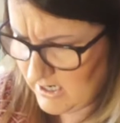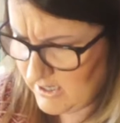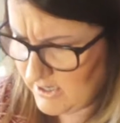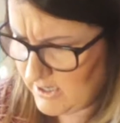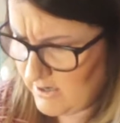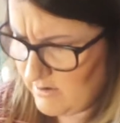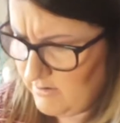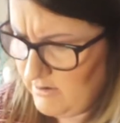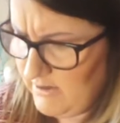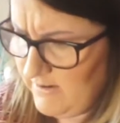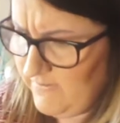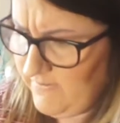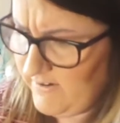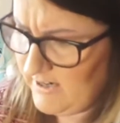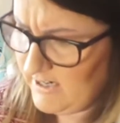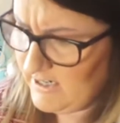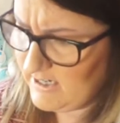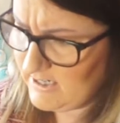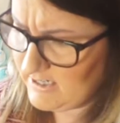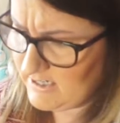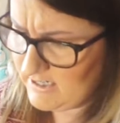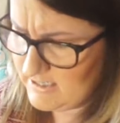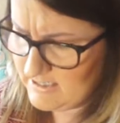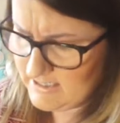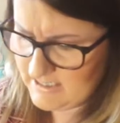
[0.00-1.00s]
The only thing
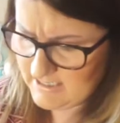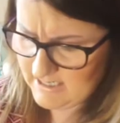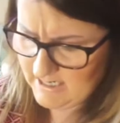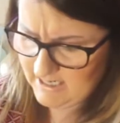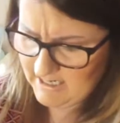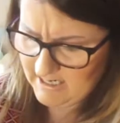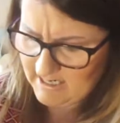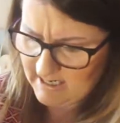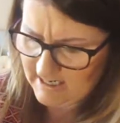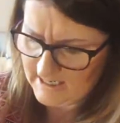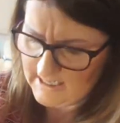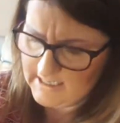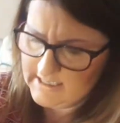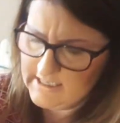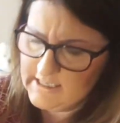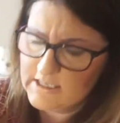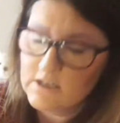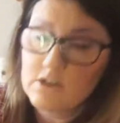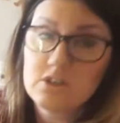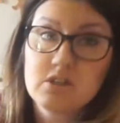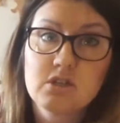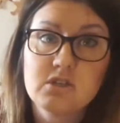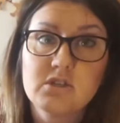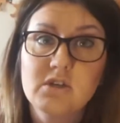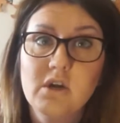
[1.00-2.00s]
I can see is,
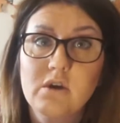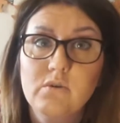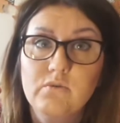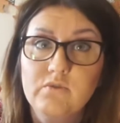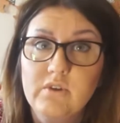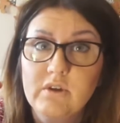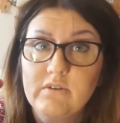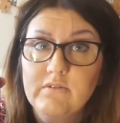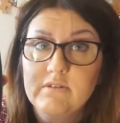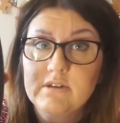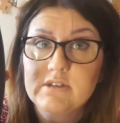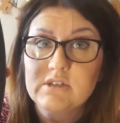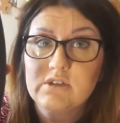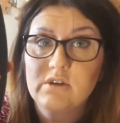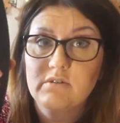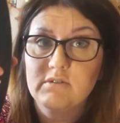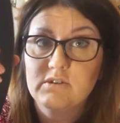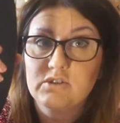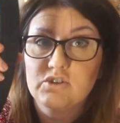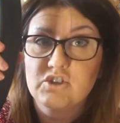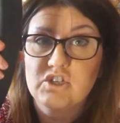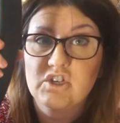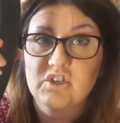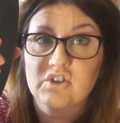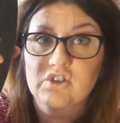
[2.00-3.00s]
because there is no
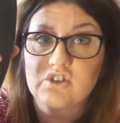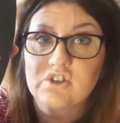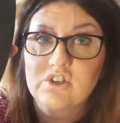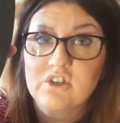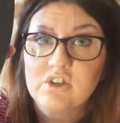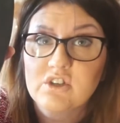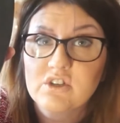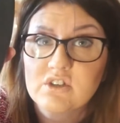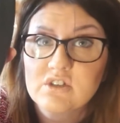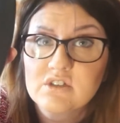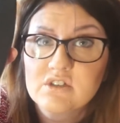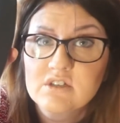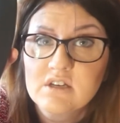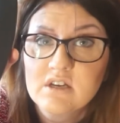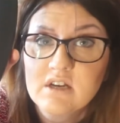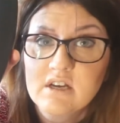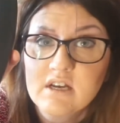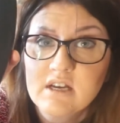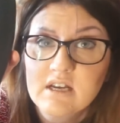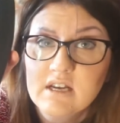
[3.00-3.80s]
instructions,